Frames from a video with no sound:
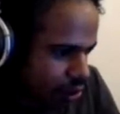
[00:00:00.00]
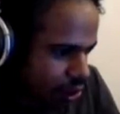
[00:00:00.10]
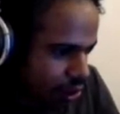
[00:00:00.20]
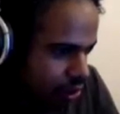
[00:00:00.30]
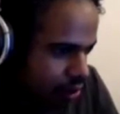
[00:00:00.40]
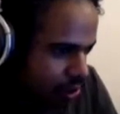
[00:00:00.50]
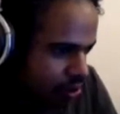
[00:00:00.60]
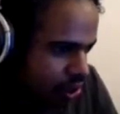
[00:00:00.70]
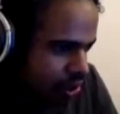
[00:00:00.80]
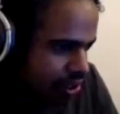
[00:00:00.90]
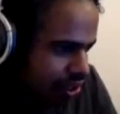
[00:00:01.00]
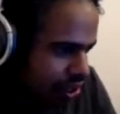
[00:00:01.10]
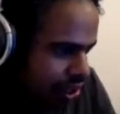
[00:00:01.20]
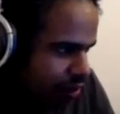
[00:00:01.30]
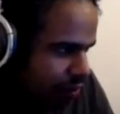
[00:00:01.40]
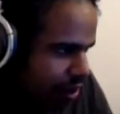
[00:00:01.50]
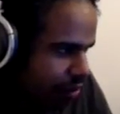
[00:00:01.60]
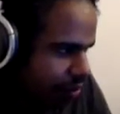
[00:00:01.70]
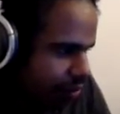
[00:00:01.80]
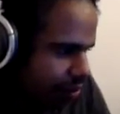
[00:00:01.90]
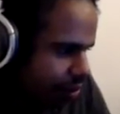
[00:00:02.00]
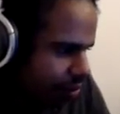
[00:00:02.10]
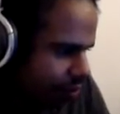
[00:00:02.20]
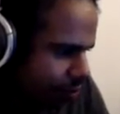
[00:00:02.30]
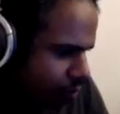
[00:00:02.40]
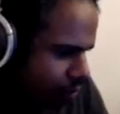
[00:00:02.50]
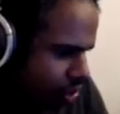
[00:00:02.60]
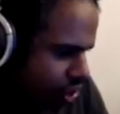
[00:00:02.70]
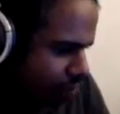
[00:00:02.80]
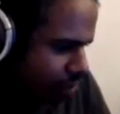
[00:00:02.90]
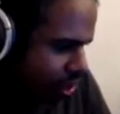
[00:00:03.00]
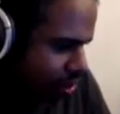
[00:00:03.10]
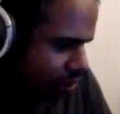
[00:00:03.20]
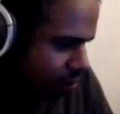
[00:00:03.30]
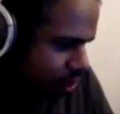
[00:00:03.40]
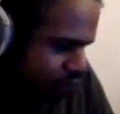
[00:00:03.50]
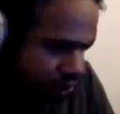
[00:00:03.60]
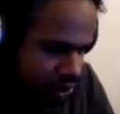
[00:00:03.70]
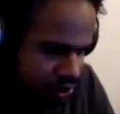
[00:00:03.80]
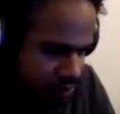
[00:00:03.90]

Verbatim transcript: Alright, let me go turn this in. Wait. Where do I check my, um, invent...